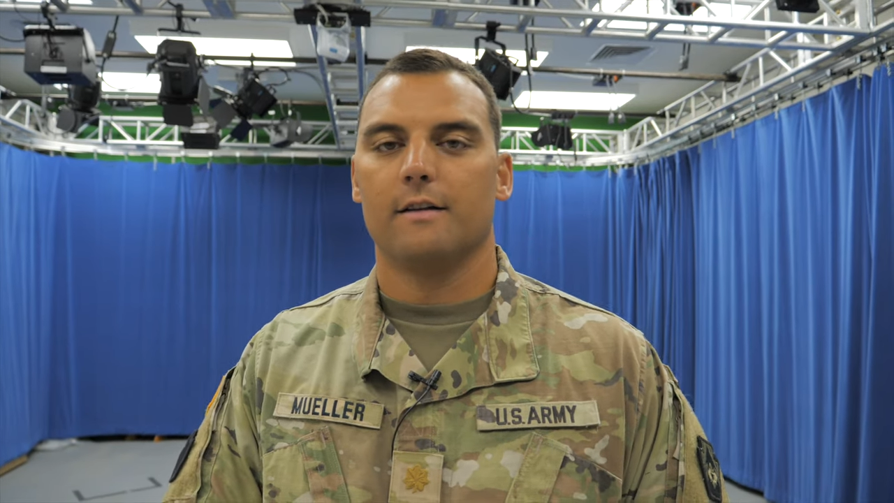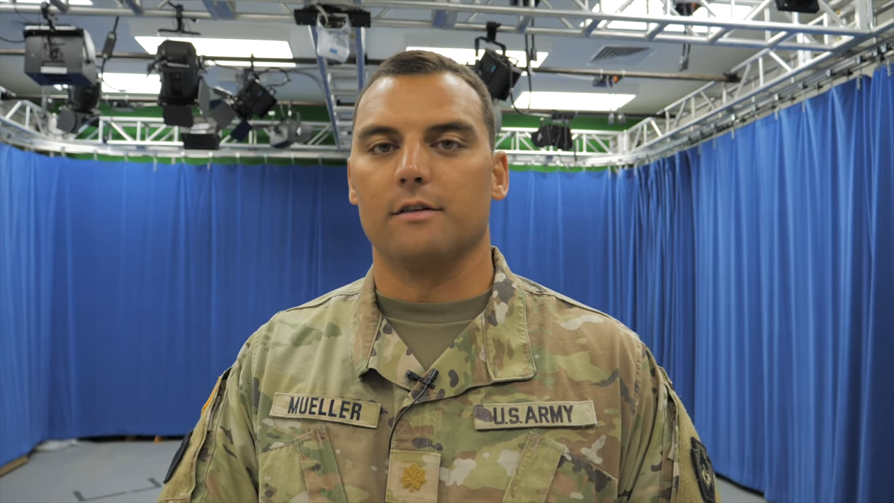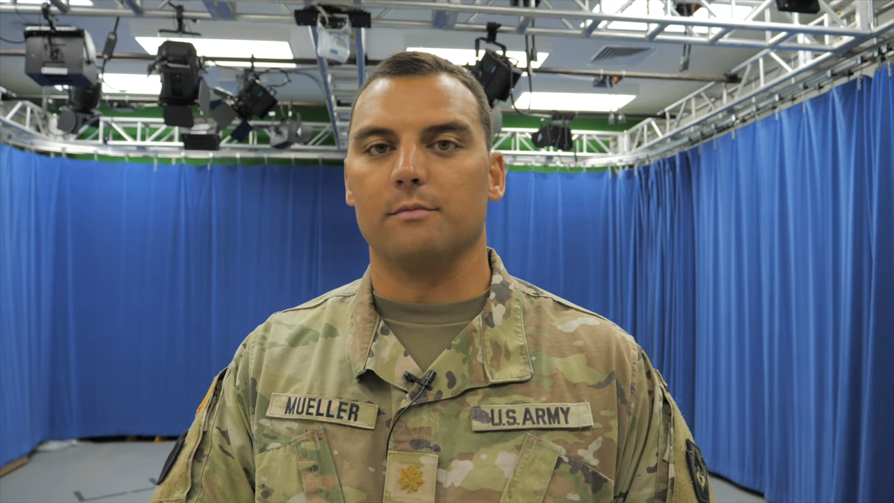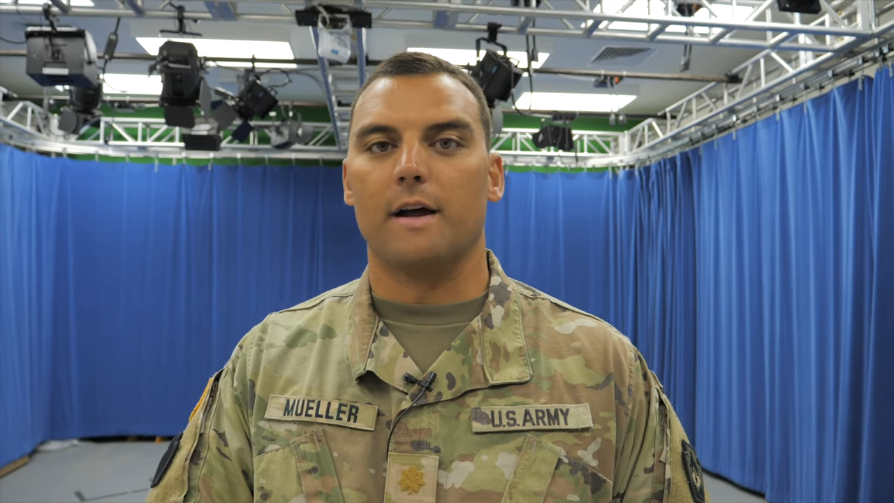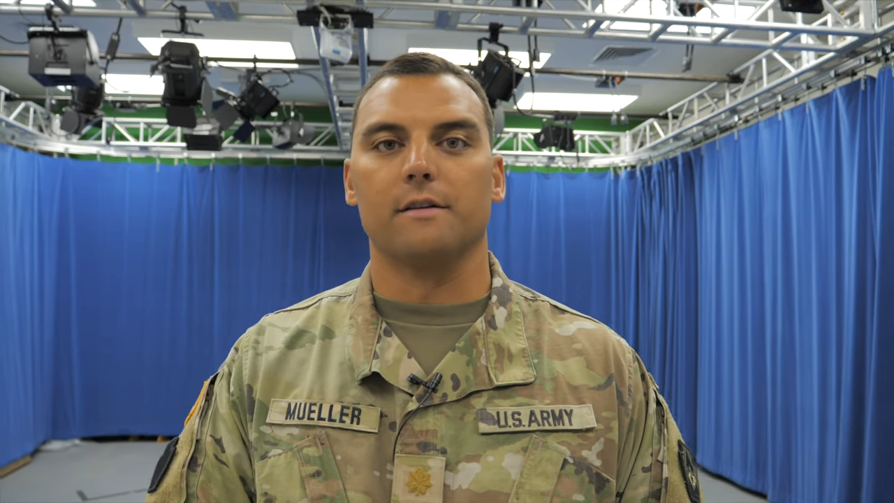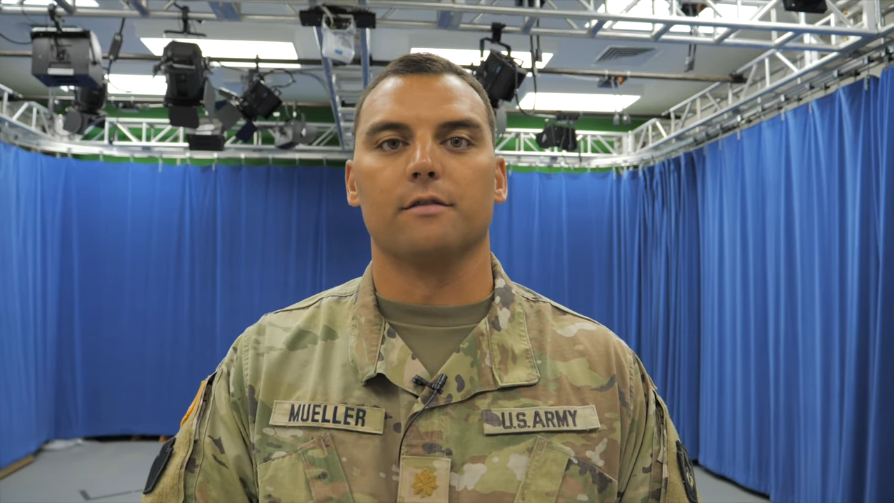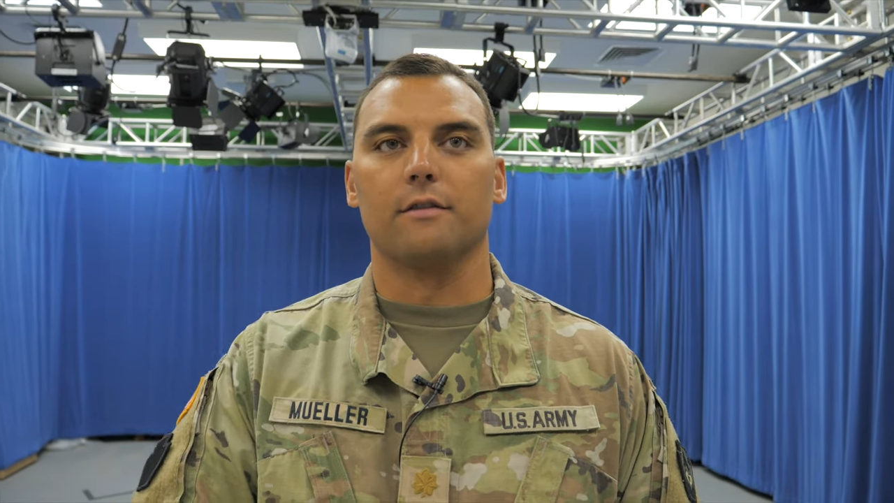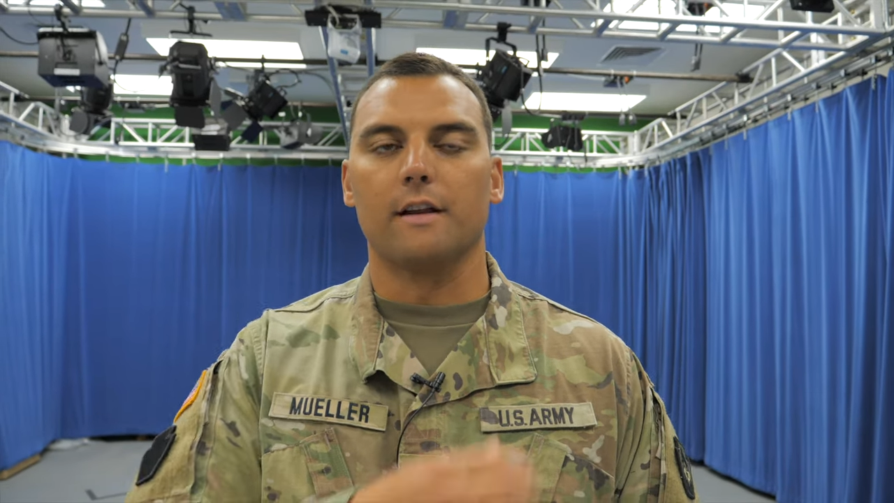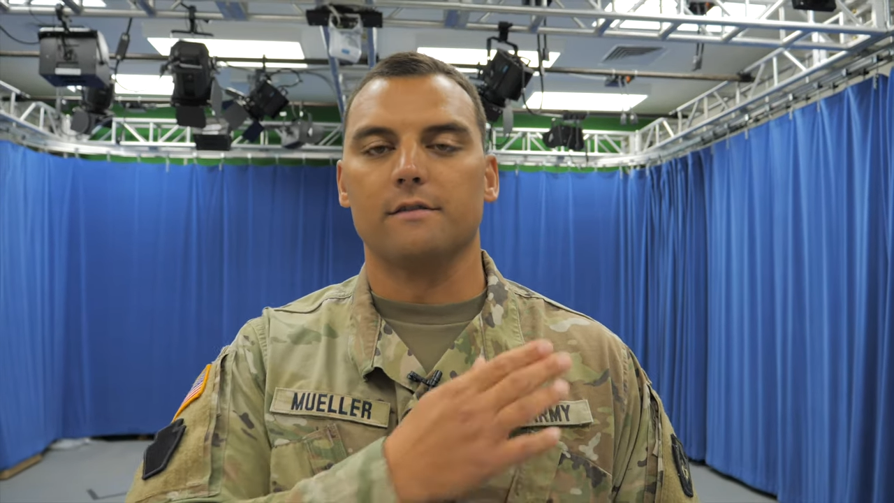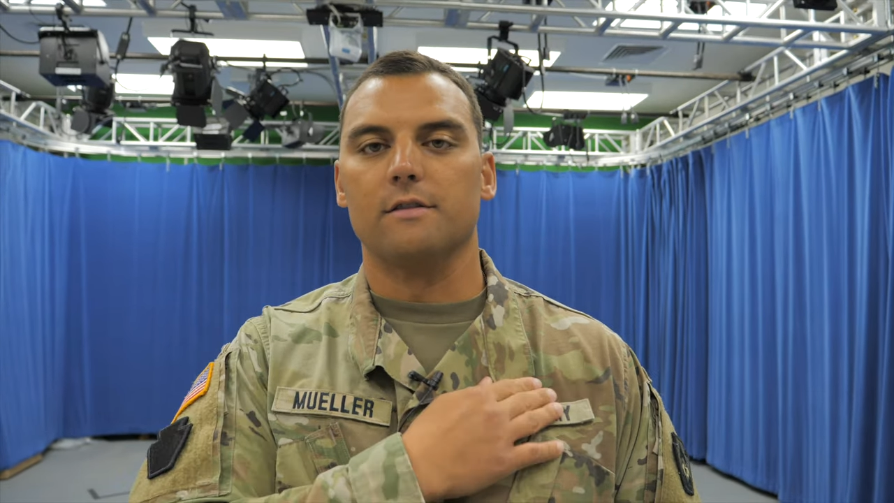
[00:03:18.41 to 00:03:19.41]
there's badges
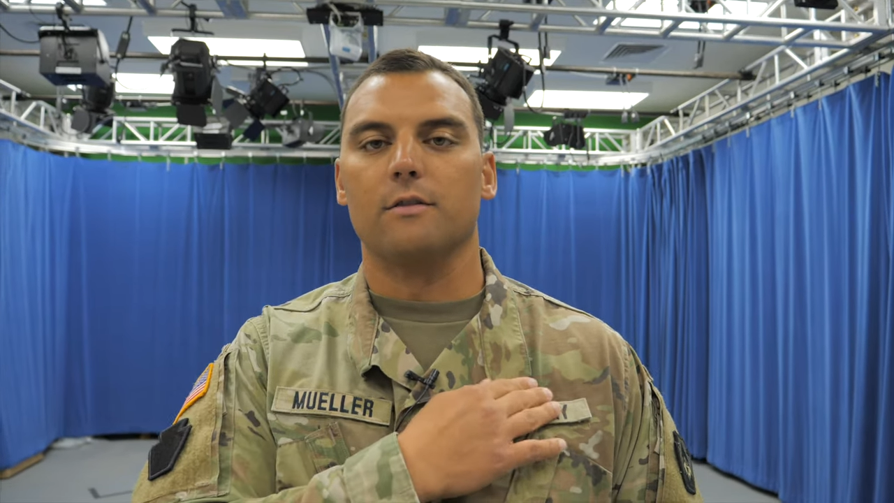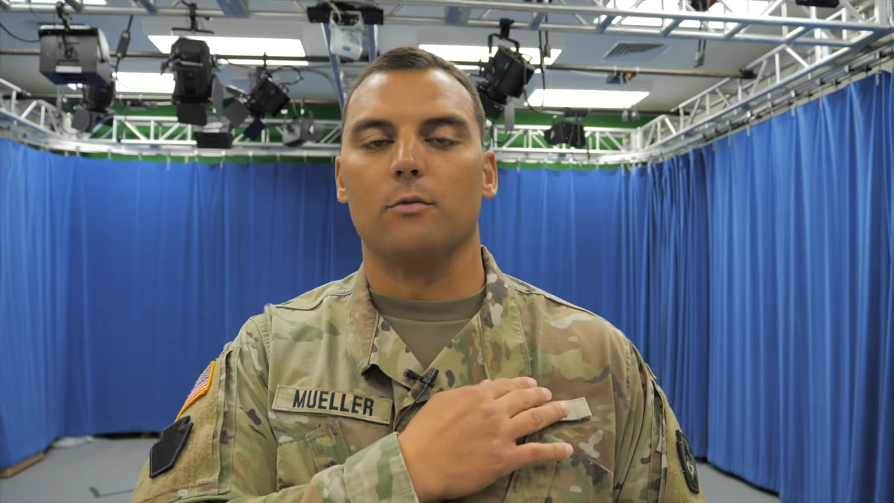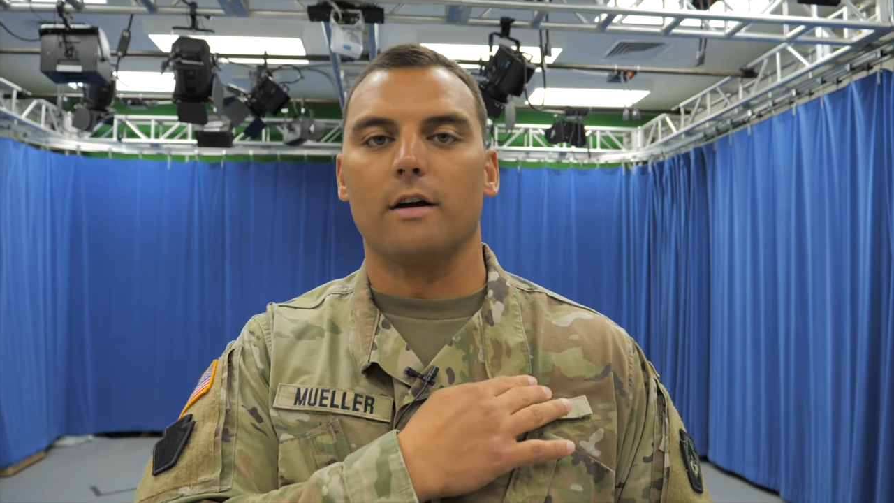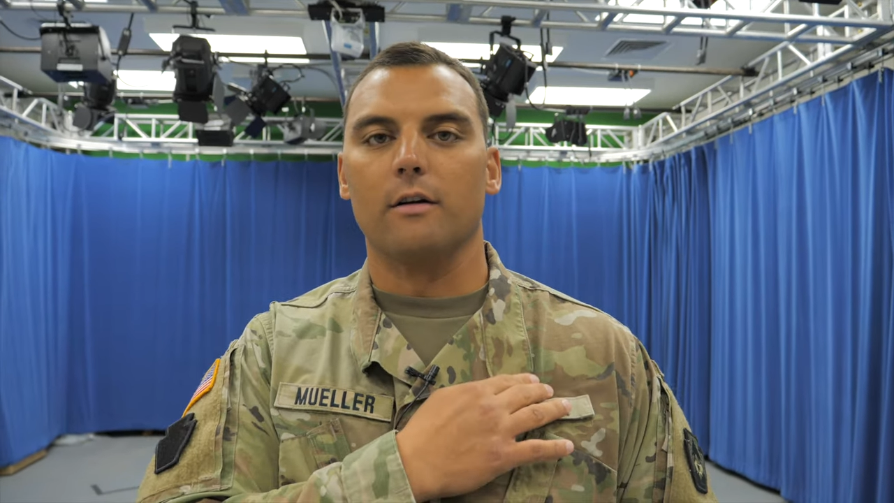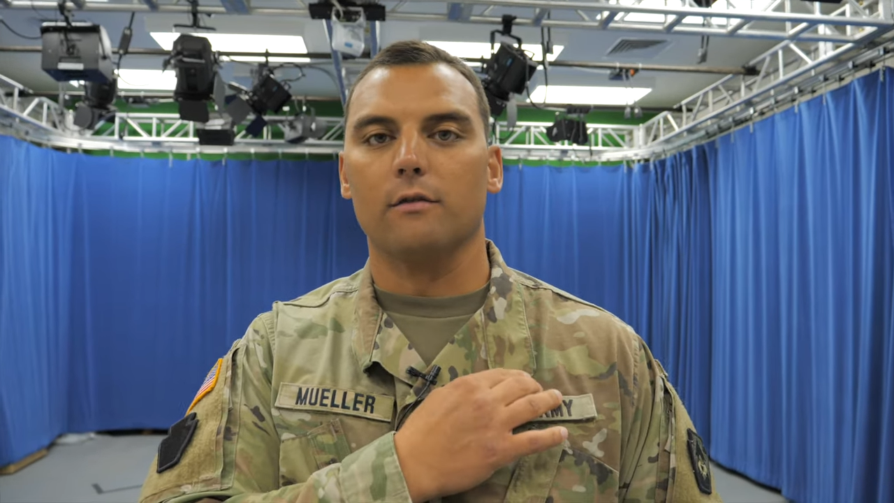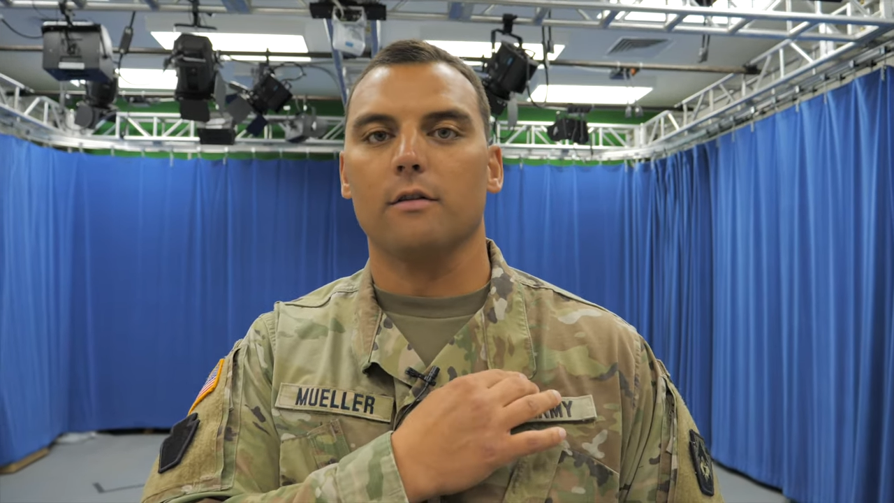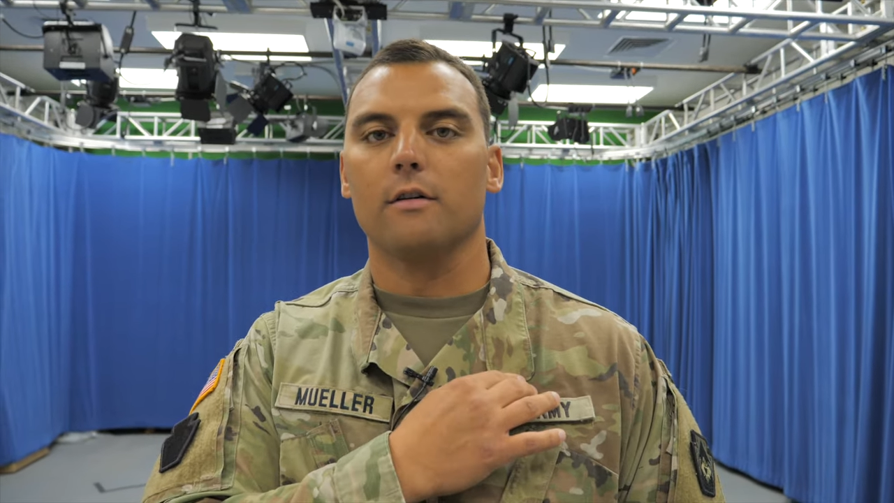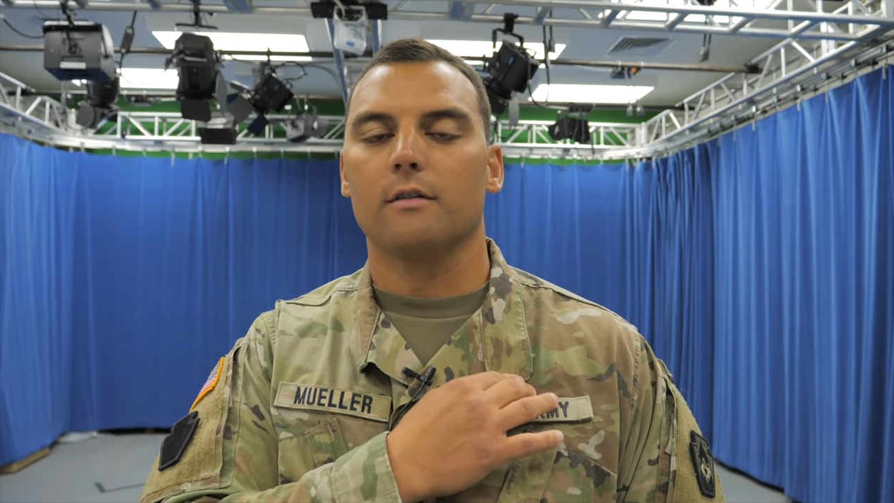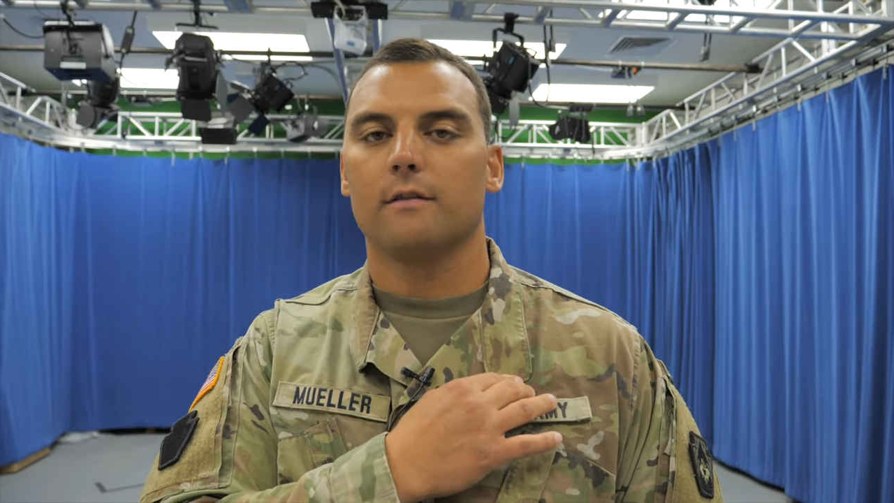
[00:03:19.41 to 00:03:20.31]
for that that you can wear over